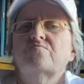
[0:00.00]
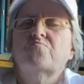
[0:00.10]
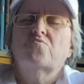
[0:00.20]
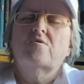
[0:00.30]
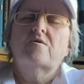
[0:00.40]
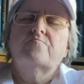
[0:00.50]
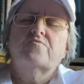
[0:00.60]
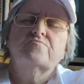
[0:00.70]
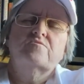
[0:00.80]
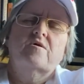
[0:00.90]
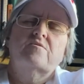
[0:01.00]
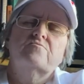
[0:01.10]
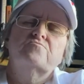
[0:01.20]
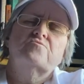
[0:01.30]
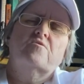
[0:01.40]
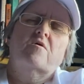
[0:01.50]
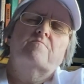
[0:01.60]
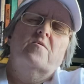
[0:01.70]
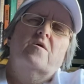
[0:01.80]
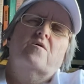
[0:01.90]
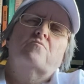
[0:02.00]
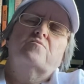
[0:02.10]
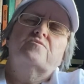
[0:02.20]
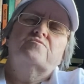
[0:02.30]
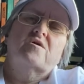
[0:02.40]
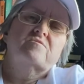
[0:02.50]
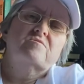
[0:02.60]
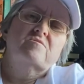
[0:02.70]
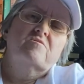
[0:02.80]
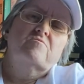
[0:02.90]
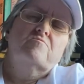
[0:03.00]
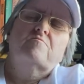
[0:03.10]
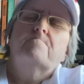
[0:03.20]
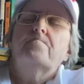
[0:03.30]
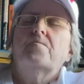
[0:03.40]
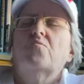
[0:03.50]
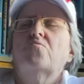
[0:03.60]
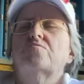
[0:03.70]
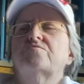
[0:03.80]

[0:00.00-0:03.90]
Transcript: with borderline personality to stop rejecting you, or